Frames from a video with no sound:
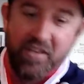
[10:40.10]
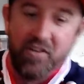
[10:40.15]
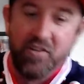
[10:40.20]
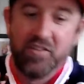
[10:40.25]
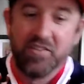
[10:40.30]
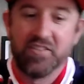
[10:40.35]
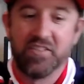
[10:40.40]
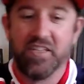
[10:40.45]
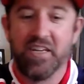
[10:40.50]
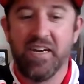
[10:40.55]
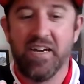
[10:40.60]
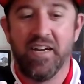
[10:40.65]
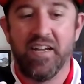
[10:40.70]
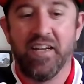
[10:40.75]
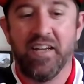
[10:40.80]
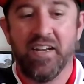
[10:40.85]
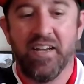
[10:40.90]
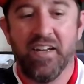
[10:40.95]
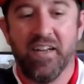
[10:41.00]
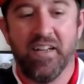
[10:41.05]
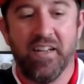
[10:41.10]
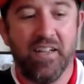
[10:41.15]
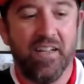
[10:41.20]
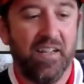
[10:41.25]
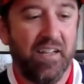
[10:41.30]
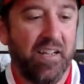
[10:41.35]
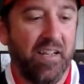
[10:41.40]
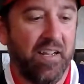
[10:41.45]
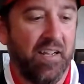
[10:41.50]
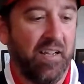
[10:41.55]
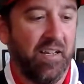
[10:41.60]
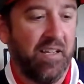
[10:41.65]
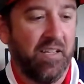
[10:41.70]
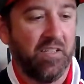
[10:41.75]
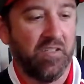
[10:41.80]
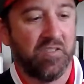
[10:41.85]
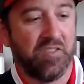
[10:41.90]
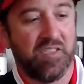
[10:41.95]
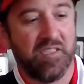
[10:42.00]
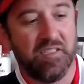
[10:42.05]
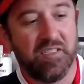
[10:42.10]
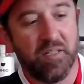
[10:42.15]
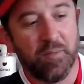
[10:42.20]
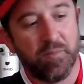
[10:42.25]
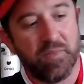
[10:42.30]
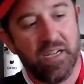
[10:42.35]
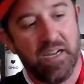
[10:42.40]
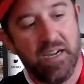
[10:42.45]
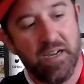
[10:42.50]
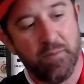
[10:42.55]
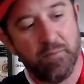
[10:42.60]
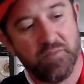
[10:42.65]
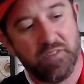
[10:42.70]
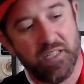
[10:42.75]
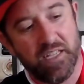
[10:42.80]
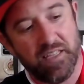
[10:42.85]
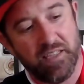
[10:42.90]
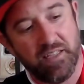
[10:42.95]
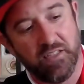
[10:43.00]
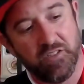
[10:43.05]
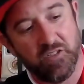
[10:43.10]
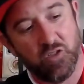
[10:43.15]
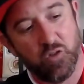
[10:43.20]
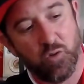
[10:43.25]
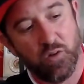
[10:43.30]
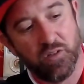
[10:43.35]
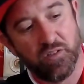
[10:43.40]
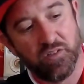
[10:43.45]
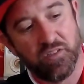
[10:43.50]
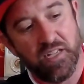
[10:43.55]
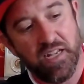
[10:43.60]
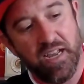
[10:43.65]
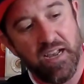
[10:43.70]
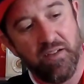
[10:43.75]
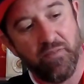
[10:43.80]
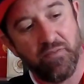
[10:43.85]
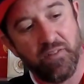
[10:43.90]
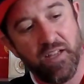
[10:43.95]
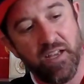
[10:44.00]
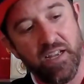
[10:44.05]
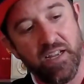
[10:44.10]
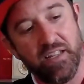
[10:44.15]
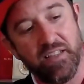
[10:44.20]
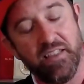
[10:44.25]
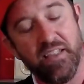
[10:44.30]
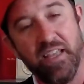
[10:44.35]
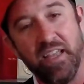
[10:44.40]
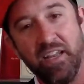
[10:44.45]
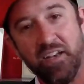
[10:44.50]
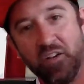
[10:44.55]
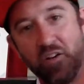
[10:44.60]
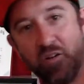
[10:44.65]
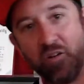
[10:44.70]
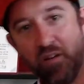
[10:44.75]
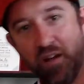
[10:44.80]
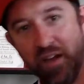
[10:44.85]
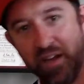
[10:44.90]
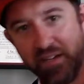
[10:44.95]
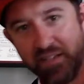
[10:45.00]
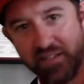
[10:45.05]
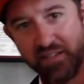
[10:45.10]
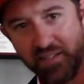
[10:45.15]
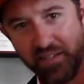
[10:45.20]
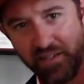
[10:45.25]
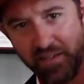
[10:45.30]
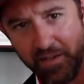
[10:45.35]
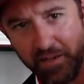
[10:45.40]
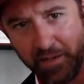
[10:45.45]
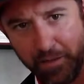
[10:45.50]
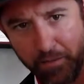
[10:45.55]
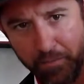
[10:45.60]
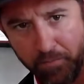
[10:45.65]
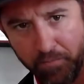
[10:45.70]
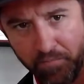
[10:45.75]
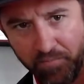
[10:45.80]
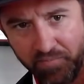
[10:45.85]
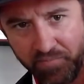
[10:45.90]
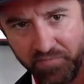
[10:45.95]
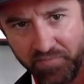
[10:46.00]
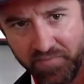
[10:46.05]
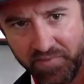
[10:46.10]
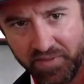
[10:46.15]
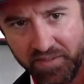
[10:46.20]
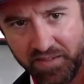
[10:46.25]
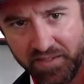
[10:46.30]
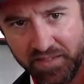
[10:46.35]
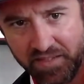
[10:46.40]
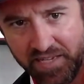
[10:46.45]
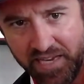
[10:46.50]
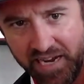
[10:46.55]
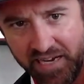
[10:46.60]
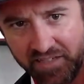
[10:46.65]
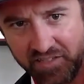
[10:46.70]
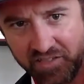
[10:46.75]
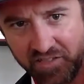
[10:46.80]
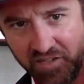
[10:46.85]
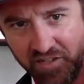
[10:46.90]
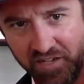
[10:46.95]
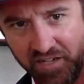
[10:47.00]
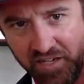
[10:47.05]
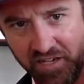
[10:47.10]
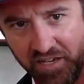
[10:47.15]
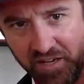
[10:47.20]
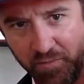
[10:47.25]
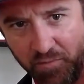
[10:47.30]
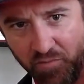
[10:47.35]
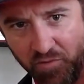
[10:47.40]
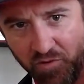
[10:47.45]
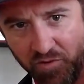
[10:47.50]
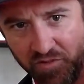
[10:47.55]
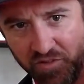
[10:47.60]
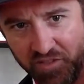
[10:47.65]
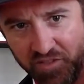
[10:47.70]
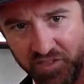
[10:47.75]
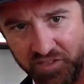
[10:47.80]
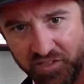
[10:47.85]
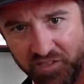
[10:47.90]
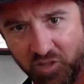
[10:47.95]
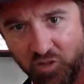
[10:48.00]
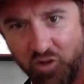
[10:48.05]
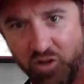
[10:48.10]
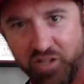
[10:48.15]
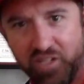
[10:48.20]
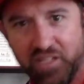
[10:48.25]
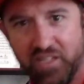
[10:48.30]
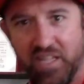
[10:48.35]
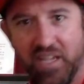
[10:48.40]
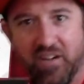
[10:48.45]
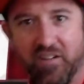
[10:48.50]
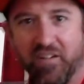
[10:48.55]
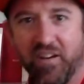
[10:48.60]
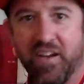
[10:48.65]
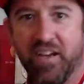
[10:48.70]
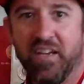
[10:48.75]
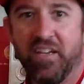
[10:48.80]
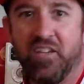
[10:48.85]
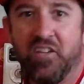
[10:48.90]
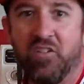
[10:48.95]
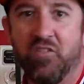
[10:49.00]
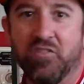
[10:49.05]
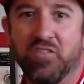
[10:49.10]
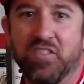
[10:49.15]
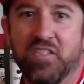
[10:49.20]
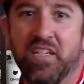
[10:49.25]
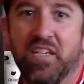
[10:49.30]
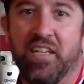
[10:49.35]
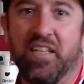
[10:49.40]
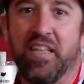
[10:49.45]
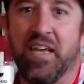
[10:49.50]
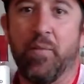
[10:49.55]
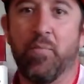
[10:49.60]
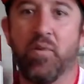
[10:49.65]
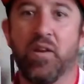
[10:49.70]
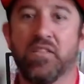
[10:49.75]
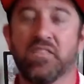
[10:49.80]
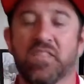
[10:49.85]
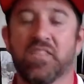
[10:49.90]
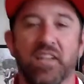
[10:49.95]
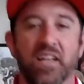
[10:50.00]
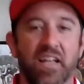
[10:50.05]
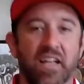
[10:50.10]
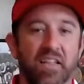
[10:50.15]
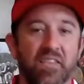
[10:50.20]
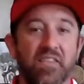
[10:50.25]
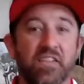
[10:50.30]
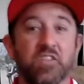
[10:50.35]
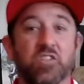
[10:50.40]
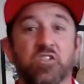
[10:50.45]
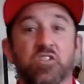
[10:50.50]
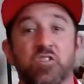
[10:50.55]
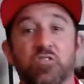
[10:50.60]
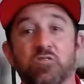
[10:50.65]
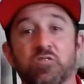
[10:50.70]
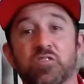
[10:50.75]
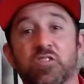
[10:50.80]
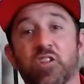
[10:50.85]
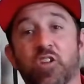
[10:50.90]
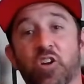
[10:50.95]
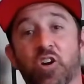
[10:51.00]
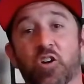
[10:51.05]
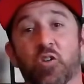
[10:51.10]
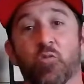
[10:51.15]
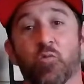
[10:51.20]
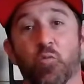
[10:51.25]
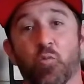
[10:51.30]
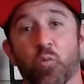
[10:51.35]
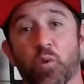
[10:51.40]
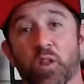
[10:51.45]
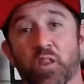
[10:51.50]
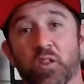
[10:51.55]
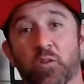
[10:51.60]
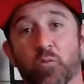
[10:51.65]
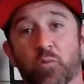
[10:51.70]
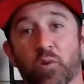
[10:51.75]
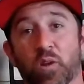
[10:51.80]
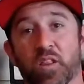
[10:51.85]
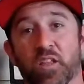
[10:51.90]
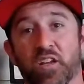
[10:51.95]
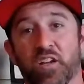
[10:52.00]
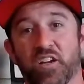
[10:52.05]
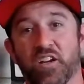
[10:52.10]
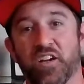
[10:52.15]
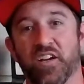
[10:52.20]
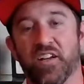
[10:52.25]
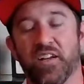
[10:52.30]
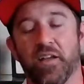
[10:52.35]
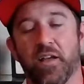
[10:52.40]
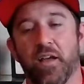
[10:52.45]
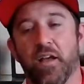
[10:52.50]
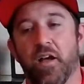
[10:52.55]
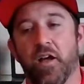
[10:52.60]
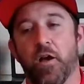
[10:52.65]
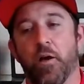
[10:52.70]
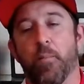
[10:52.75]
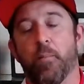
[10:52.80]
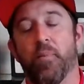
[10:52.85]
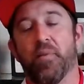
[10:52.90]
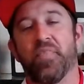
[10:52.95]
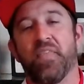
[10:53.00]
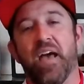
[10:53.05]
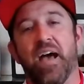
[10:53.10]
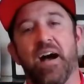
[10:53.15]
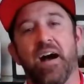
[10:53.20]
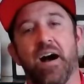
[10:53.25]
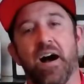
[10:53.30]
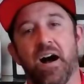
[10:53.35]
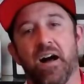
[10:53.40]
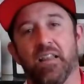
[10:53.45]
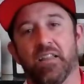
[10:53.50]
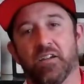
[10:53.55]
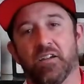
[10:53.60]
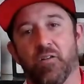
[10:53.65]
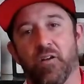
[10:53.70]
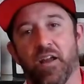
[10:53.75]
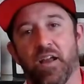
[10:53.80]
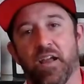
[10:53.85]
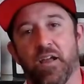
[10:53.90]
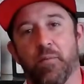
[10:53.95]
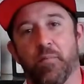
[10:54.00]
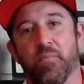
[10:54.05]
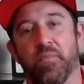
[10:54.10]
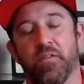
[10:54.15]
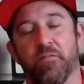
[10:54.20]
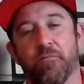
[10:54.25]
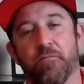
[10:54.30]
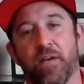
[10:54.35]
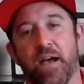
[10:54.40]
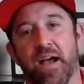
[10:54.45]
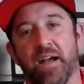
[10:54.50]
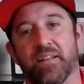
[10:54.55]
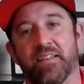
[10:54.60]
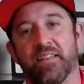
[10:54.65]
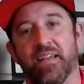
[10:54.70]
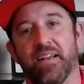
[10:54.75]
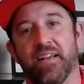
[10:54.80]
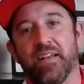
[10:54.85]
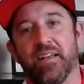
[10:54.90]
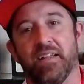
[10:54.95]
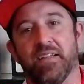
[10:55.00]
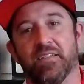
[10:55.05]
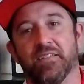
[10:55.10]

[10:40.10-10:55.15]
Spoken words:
You know, it's not, you see sometimes that these Jordans have like the incorrect text on them, or they're just crooked lettering. You don't see any of that present. These shoes look really, really good, but that hologram, the fact that